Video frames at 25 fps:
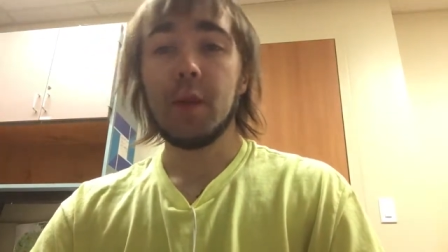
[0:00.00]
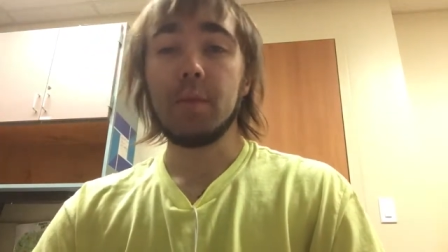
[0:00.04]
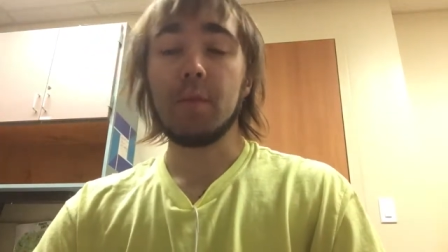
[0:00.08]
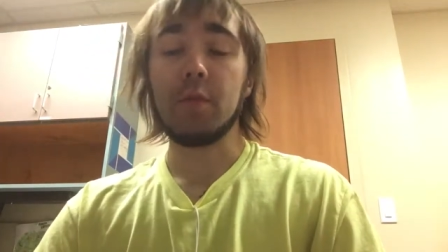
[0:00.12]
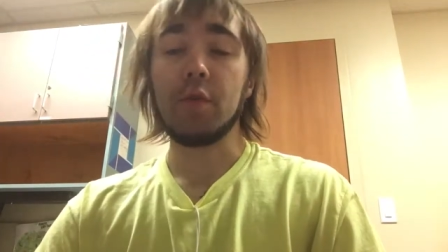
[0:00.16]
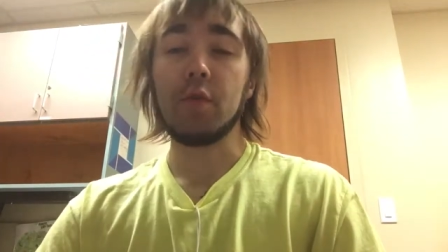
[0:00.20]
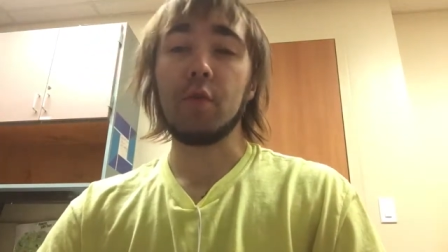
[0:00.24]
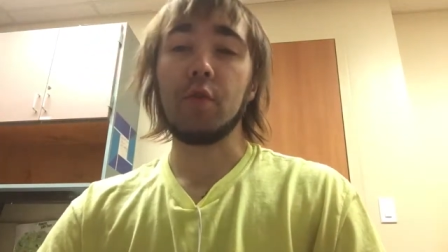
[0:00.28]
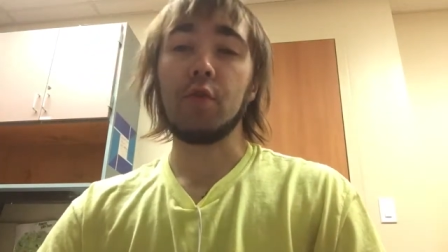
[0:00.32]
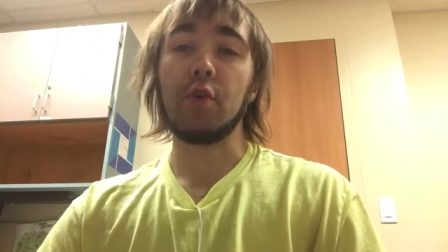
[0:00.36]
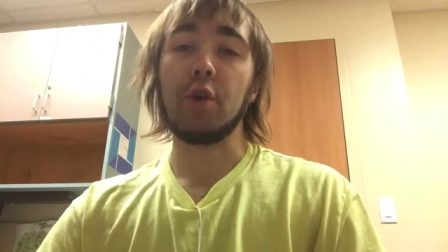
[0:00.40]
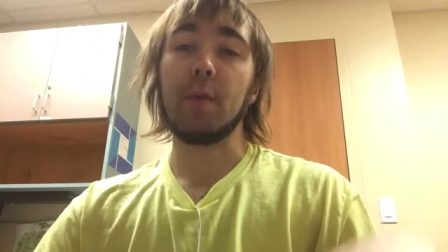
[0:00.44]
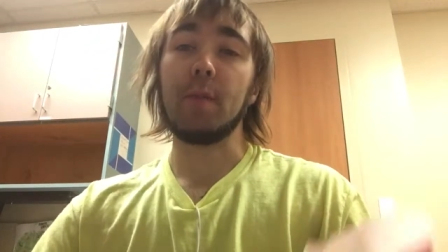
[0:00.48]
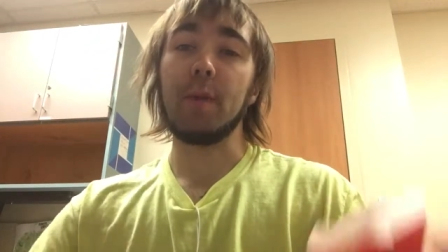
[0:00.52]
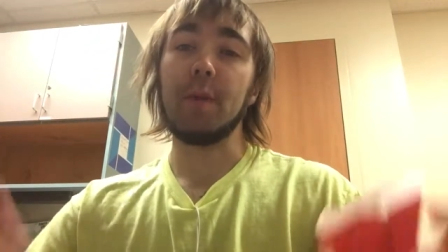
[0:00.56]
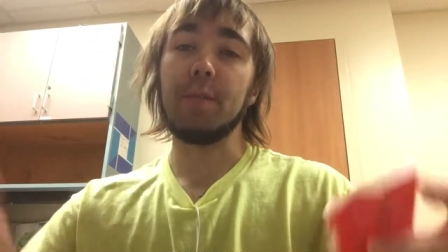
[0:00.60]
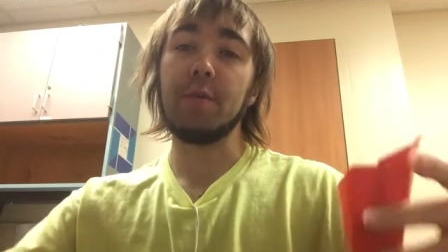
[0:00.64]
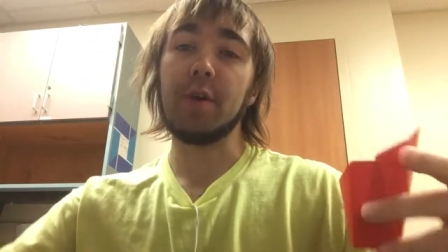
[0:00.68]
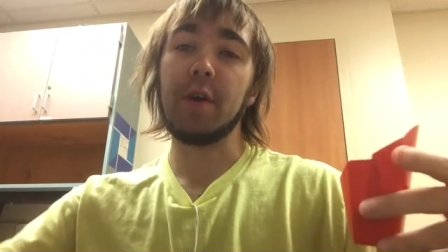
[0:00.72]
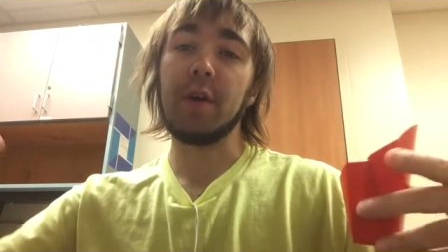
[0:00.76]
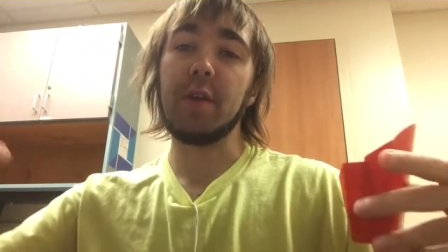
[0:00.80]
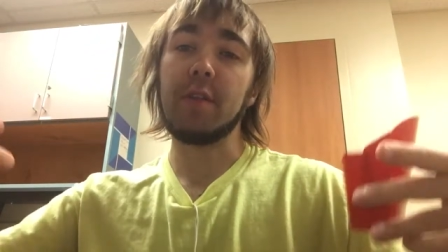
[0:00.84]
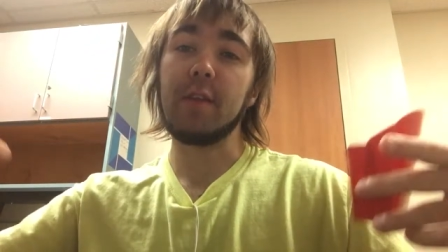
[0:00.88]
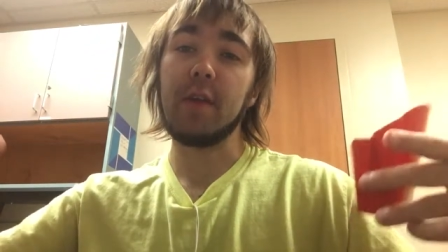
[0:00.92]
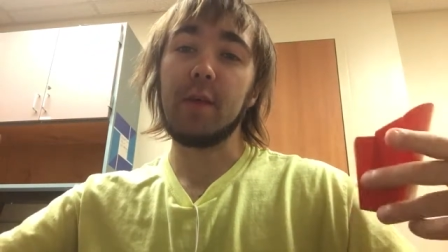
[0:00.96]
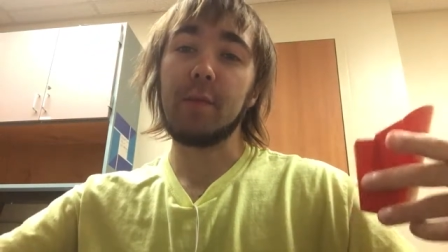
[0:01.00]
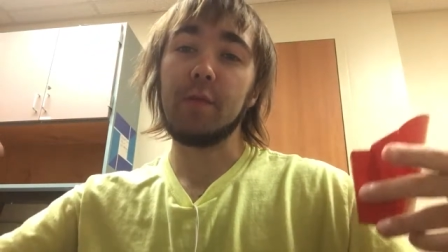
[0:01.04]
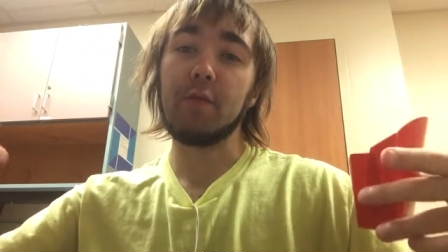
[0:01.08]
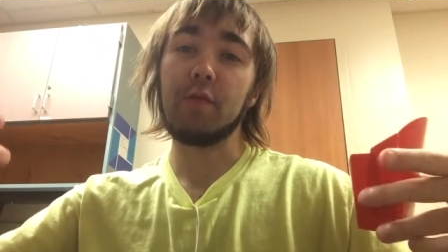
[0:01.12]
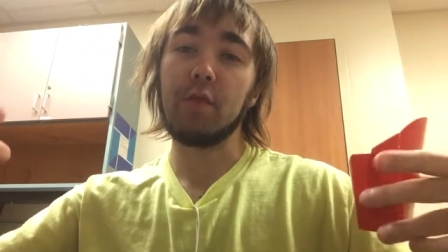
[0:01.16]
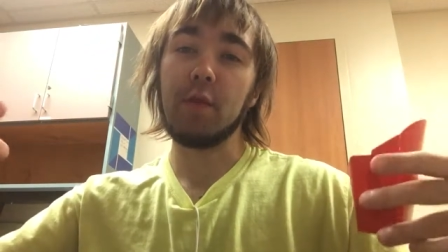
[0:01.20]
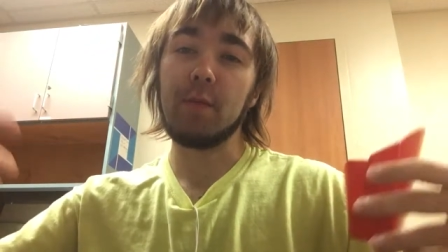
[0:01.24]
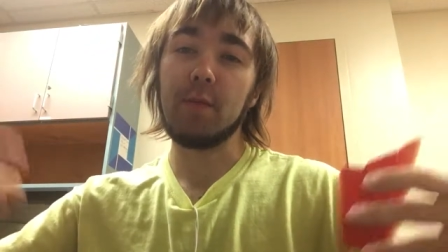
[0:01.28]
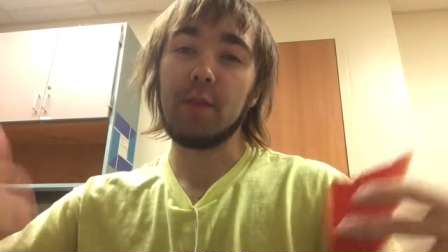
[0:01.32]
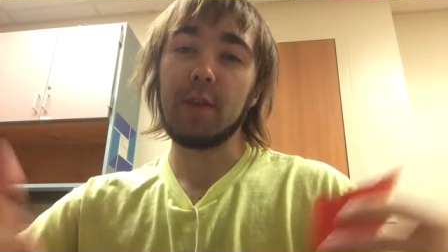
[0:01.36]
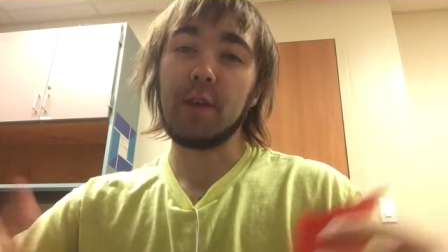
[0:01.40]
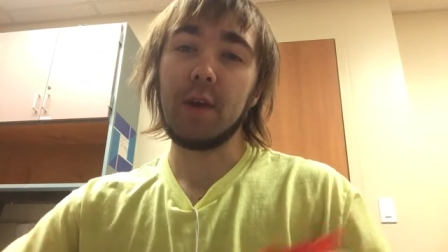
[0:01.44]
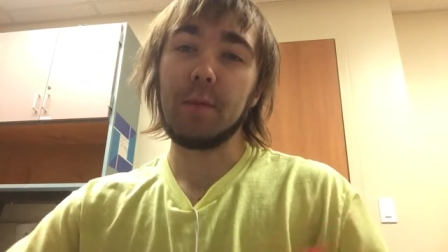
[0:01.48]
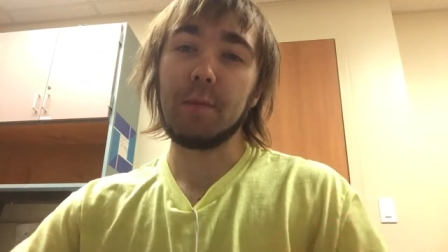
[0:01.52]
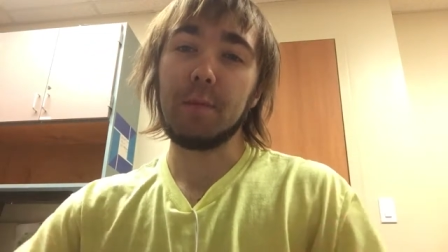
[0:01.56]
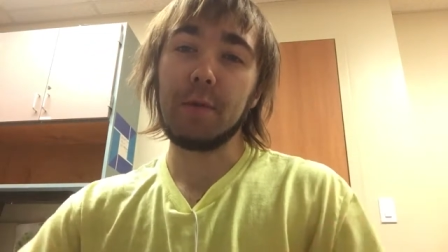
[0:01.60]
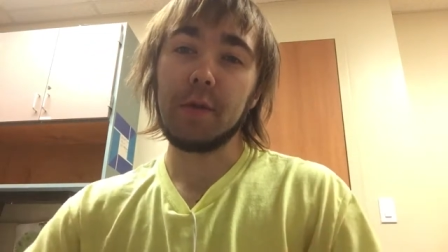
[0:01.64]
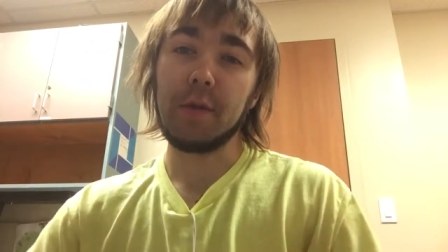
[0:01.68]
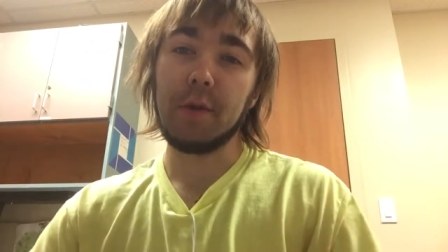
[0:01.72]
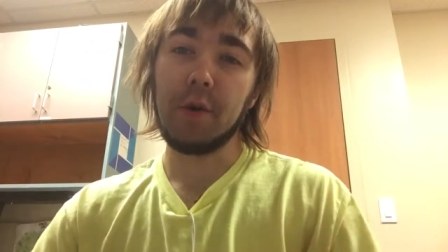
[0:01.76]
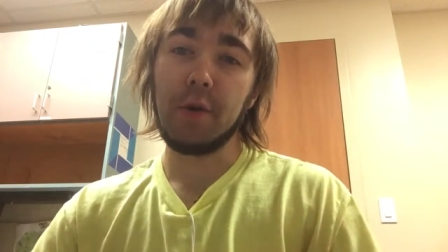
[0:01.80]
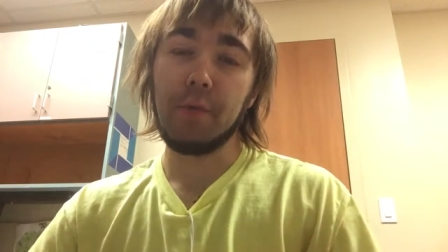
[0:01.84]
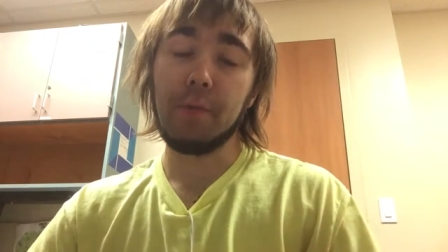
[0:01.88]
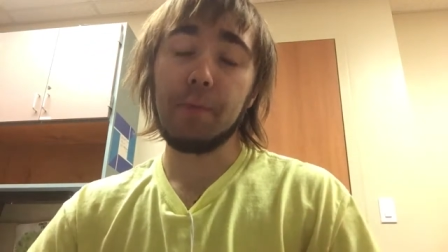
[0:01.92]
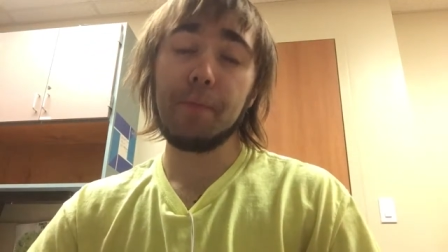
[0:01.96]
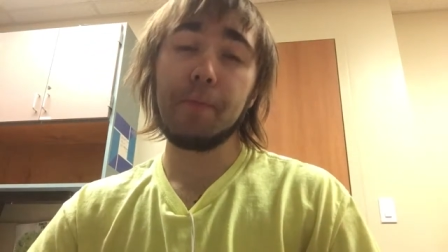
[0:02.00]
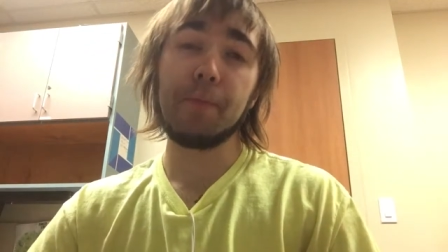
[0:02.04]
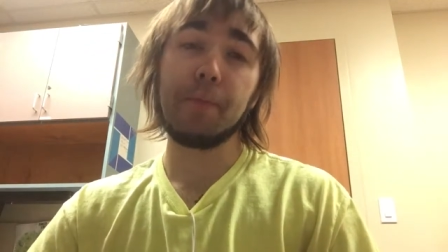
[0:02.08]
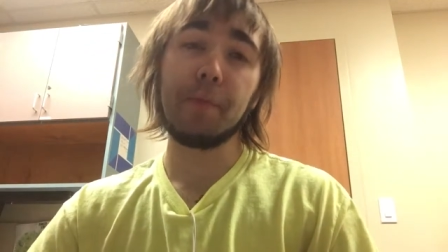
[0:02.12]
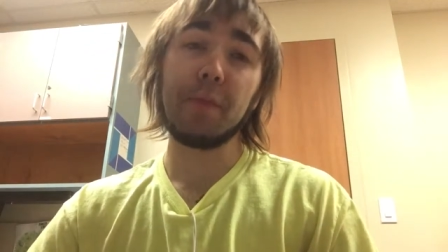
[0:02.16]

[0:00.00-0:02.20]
Make sure to check out my plugins down in the description down below.